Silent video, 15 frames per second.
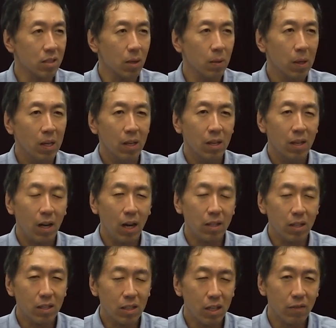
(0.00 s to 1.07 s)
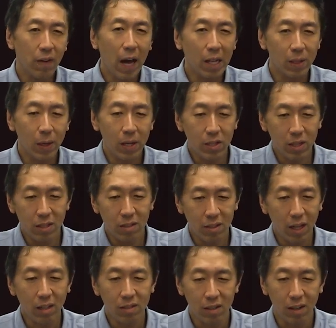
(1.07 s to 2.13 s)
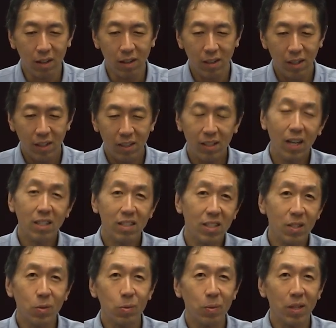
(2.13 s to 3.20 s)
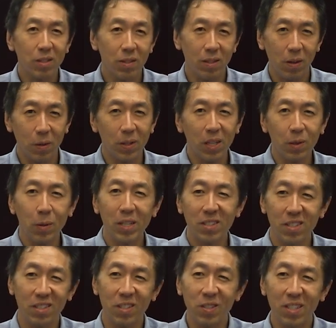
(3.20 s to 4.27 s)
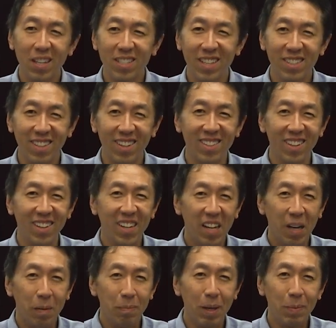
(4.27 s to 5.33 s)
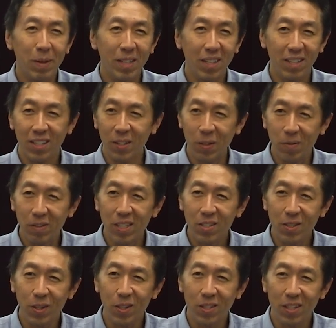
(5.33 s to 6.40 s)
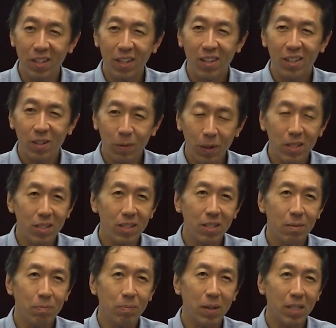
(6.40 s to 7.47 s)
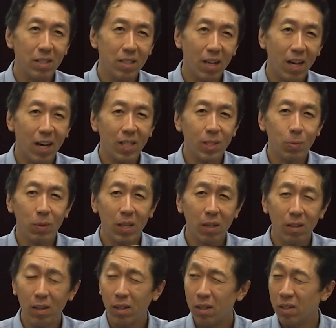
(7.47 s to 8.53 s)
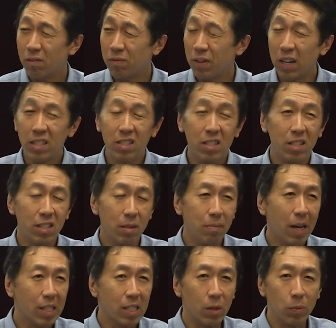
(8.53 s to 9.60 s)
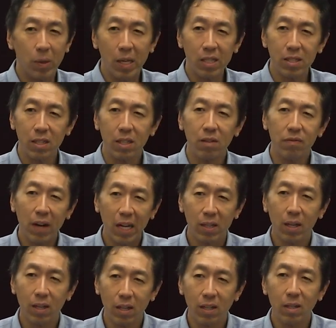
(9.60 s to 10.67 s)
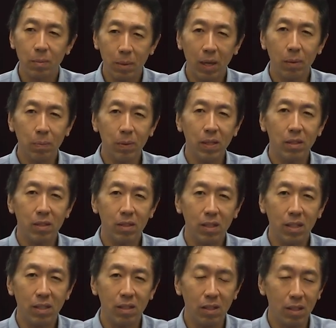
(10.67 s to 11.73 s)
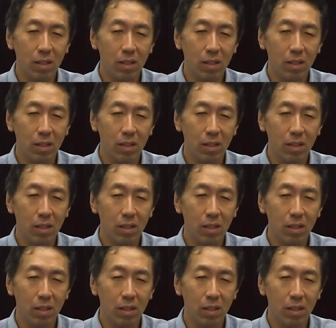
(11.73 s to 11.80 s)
So I think the evaluation sector, actually this to the earlier question, this is actually another, maybe another good research question, but how do we find systematic ways to evaluate um, output in,